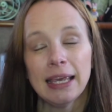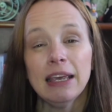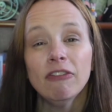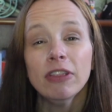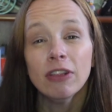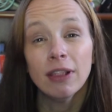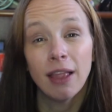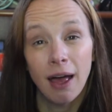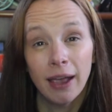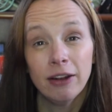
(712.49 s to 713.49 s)
Even the
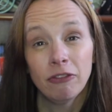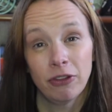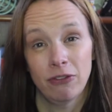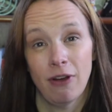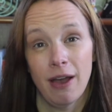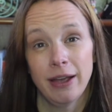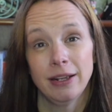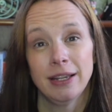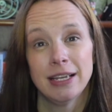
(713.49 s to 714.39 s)
line for the ride